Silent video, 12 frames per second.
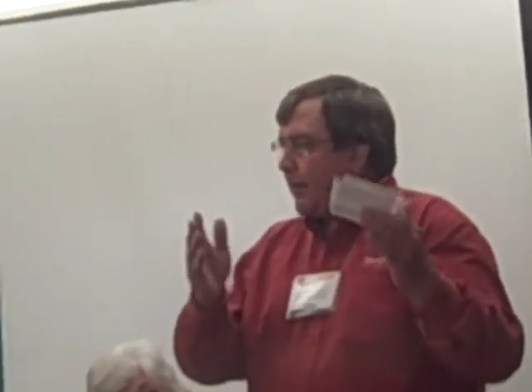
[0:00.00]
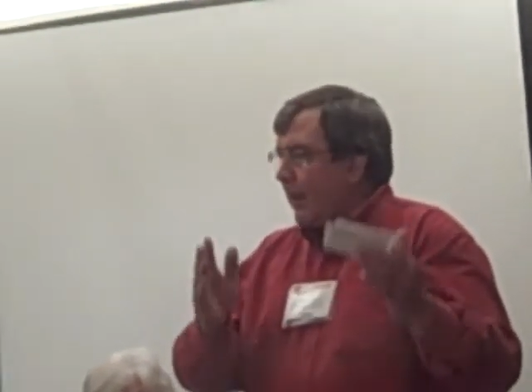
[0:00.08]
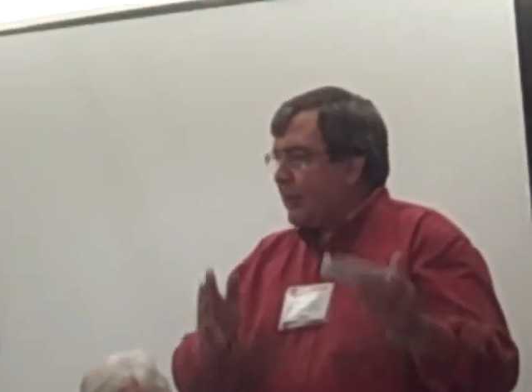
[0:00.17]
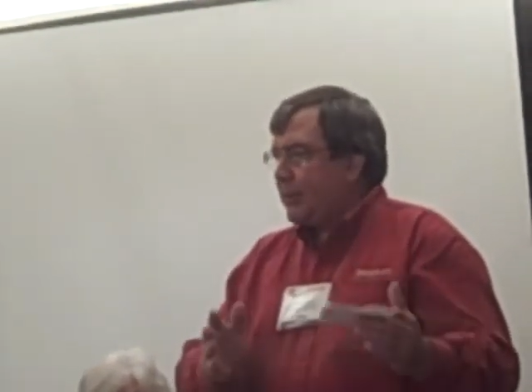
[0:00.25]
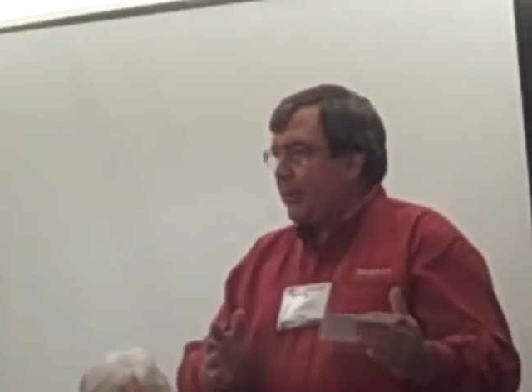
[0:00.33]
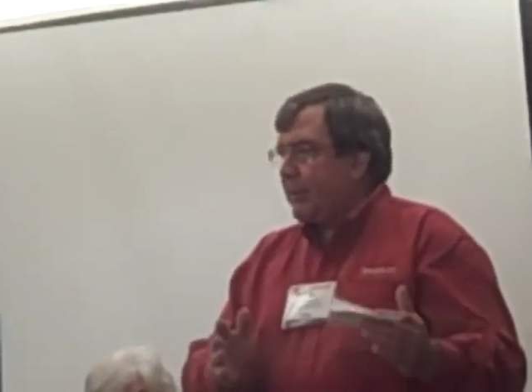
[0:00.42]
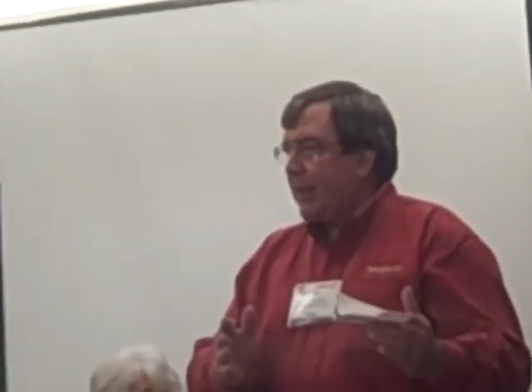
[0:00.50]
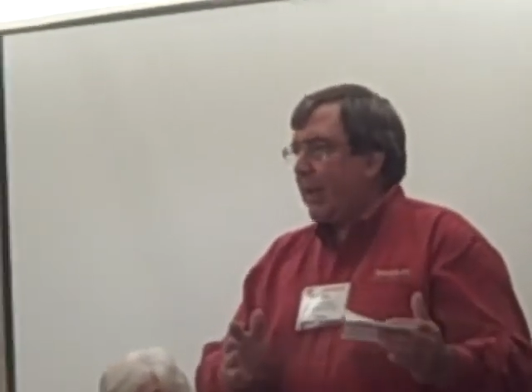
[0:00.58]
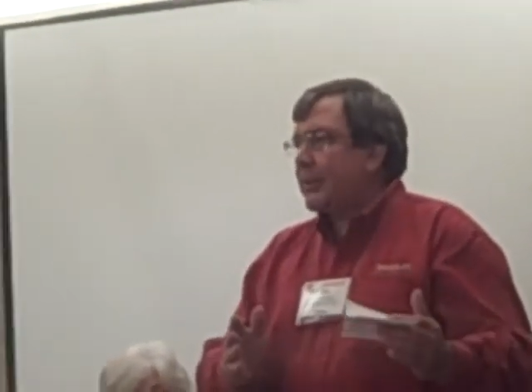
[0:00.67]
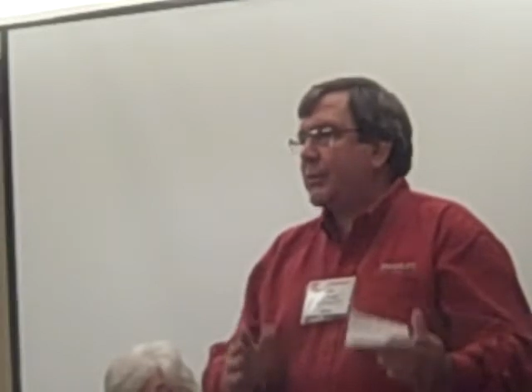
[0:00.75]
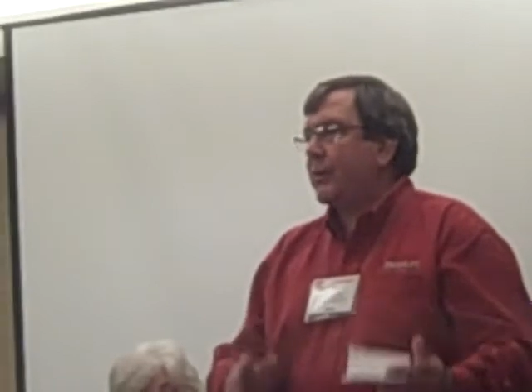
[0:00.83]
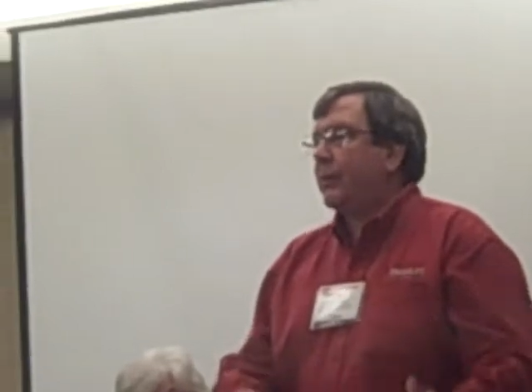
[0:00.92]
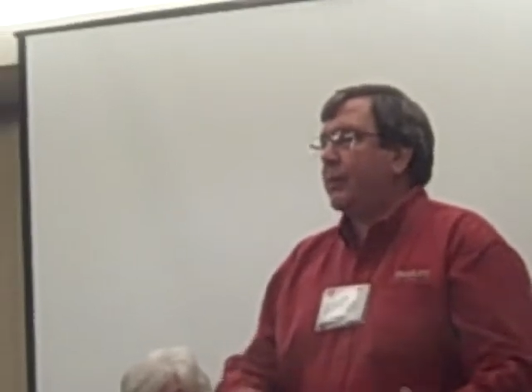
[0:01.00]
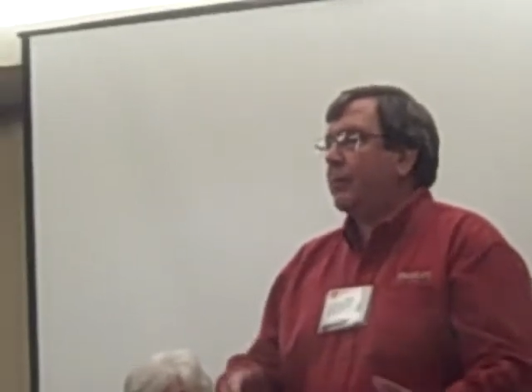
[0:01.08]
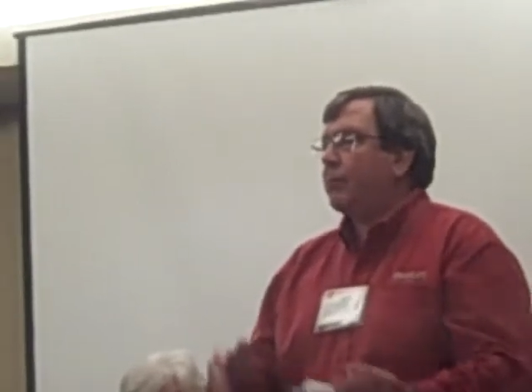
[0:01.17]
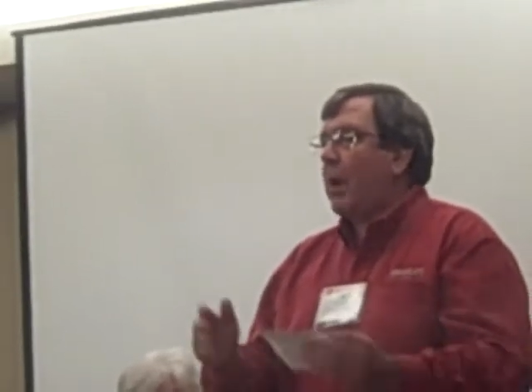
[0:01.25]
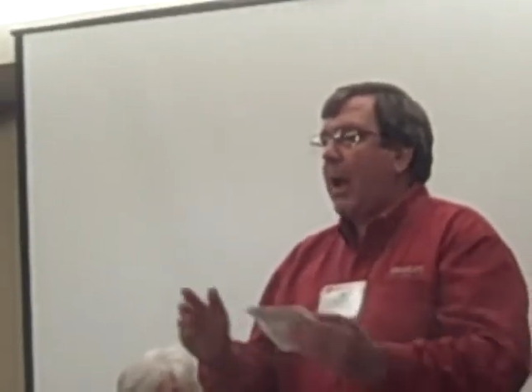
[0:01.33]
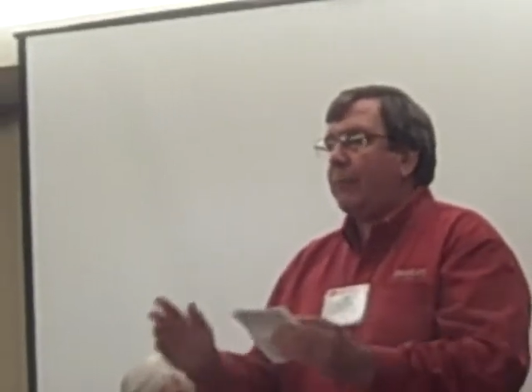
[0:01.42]
next to the text, and then
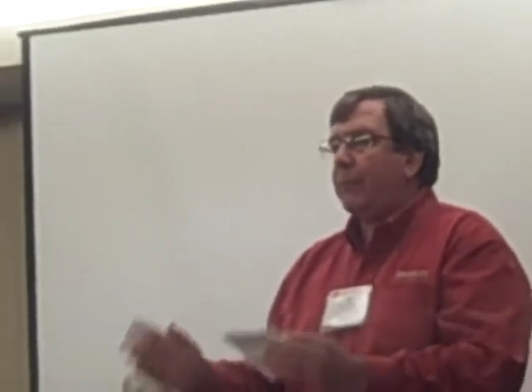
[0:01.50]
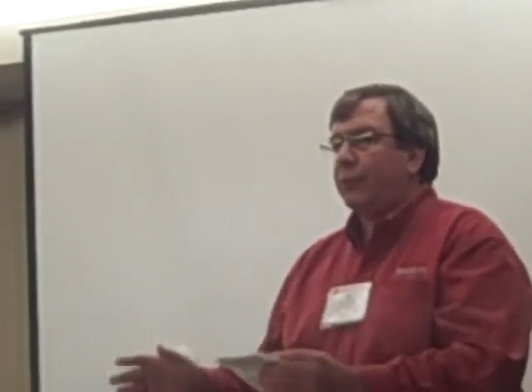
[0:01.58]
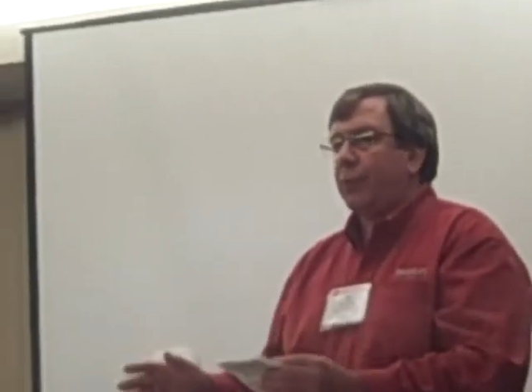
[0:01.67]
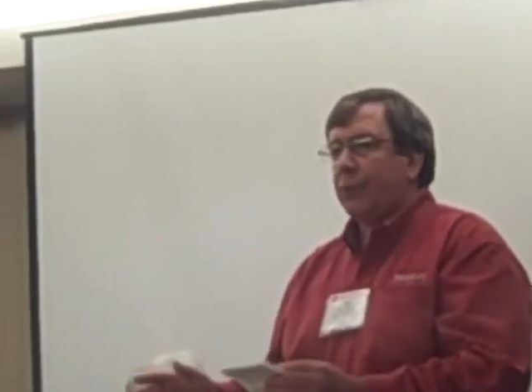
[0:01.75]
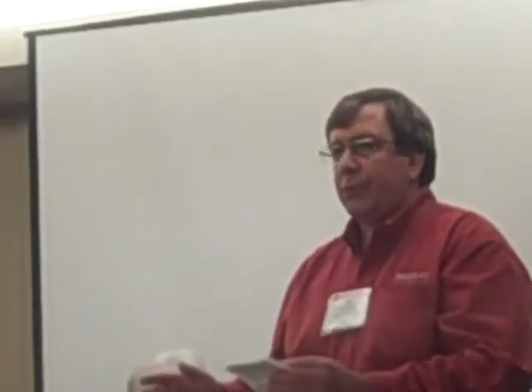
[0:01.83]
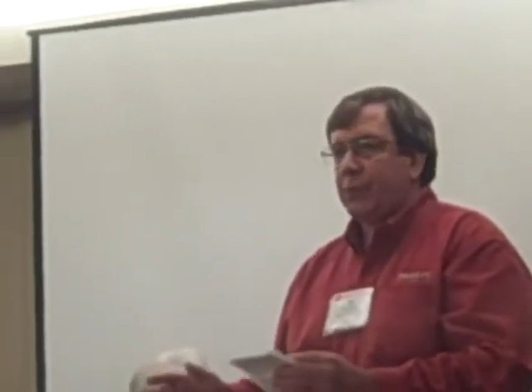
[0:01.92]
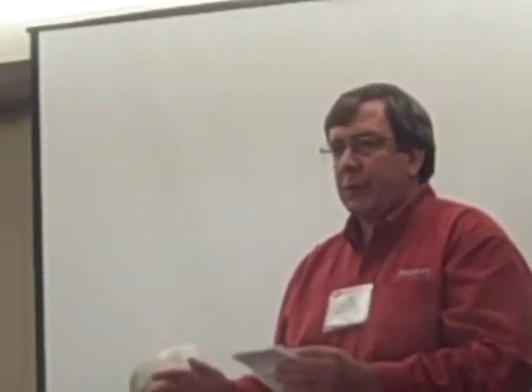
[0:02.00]
the problems are